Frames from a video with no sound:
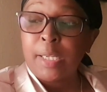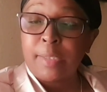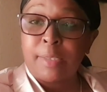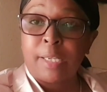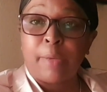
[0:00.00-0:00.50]

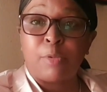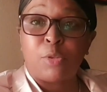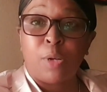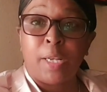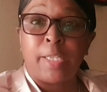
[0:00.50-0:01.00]
It's time
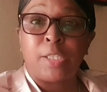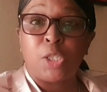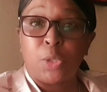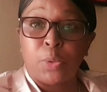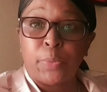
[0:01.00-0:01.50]
to let
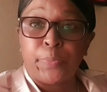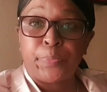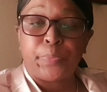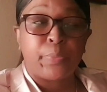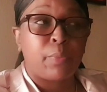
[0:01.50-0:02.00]
go.
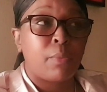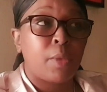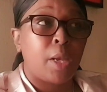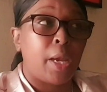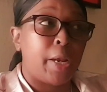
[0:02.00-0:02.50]

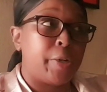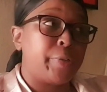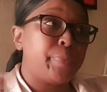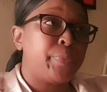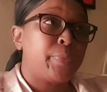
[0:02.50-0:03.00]
And
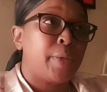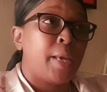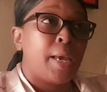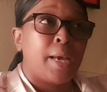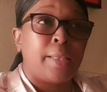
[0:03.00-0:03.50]

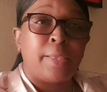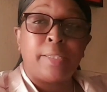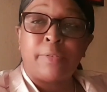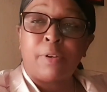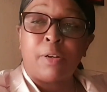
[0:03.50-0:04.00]

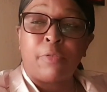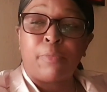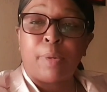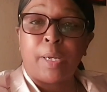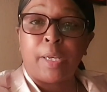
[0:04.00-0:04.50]
this friend of
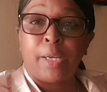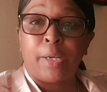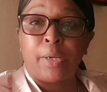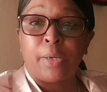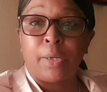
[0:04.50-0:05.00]

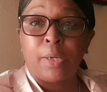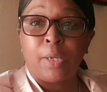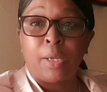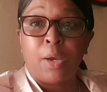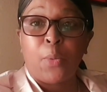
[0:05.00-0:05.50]
mine,
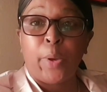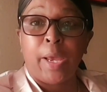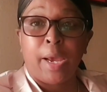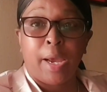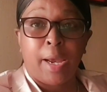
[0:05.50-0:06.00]
we